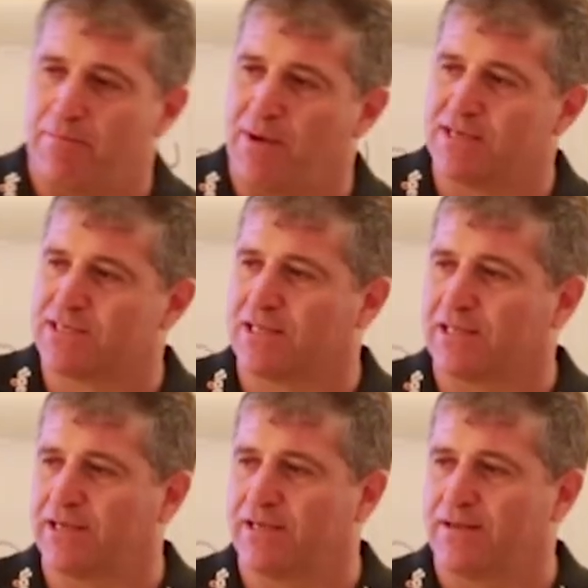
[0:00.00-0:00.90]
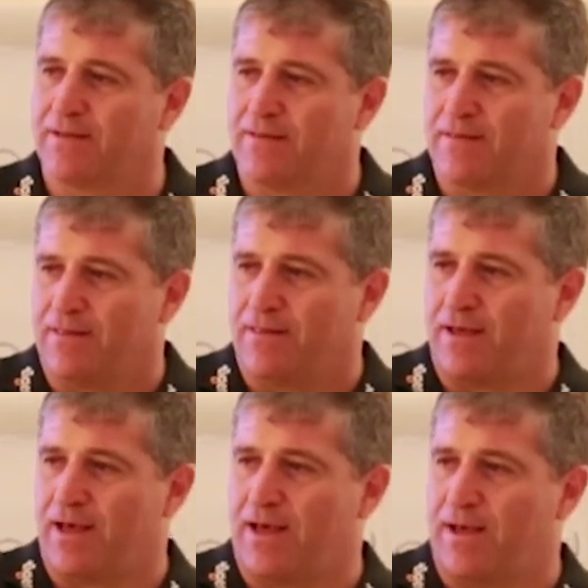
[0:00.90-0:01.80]
and basically
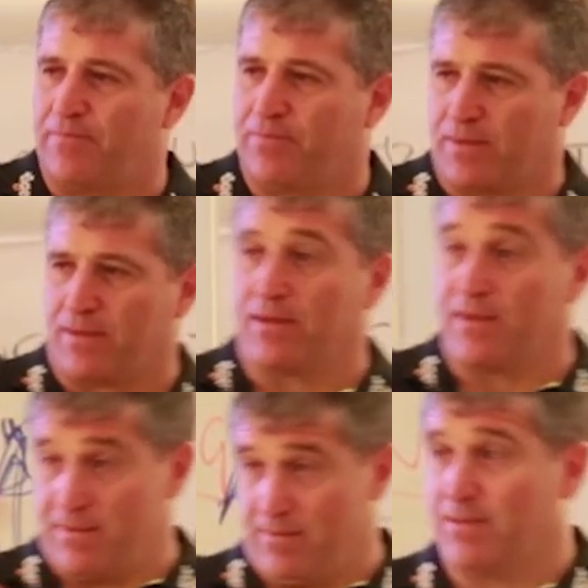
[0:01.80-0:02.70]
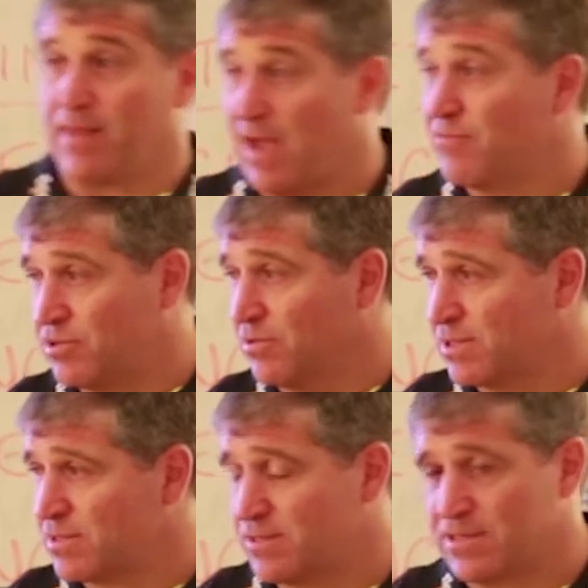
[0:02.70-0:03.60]
um, gave it to
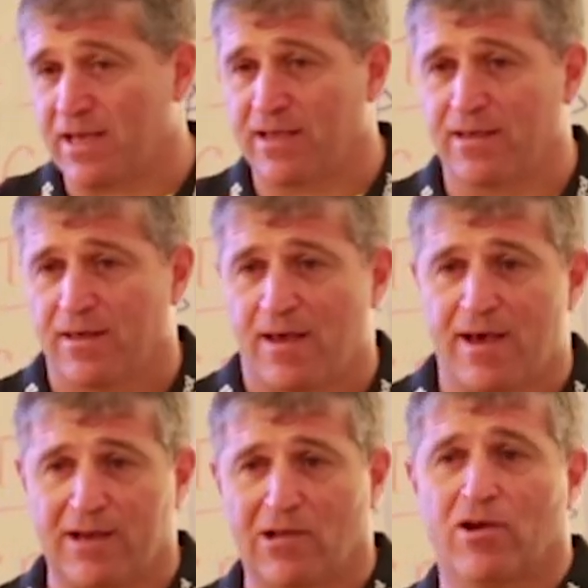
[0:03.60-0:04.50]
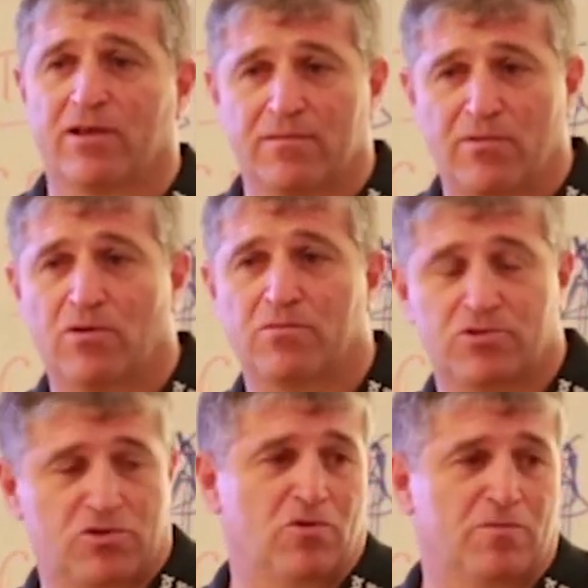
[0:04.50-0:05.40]
us and saying, unlike the
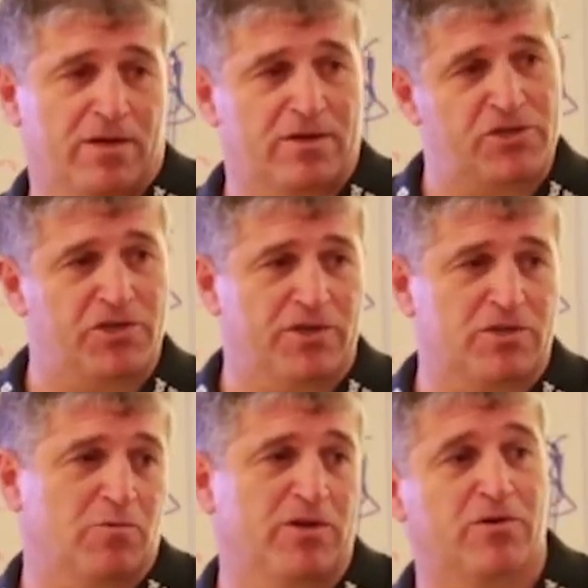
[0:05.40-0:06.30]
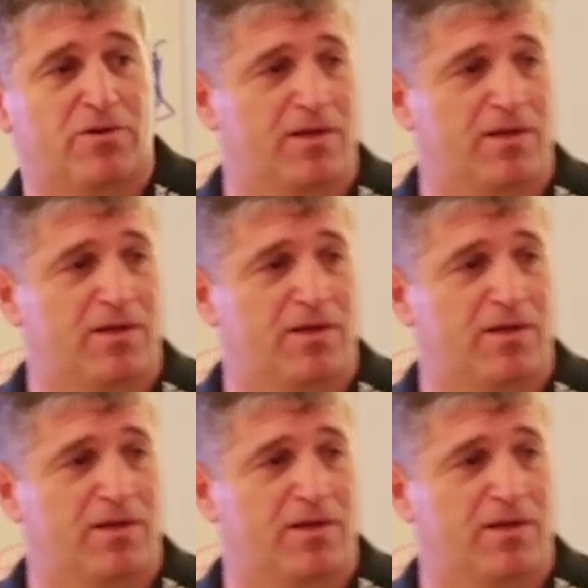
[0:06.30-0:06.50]
Melbourne Storm that are cheats, we do